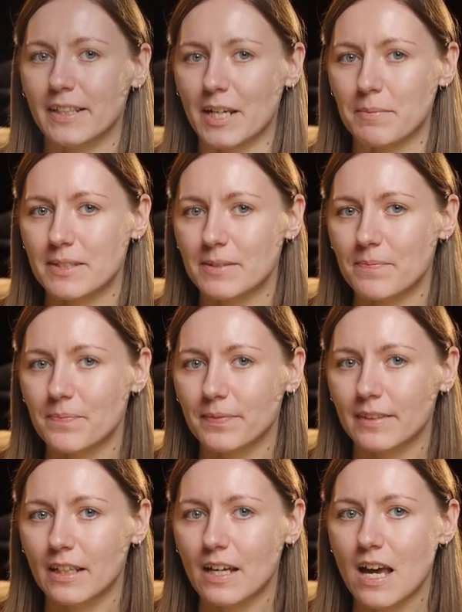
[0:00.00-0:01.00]
about games.
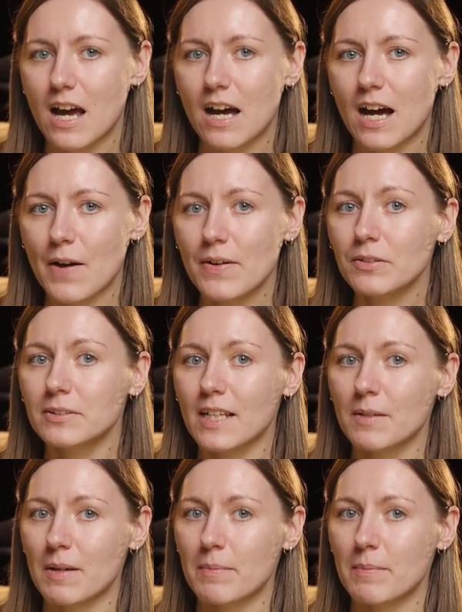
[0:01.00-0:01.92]
I want to start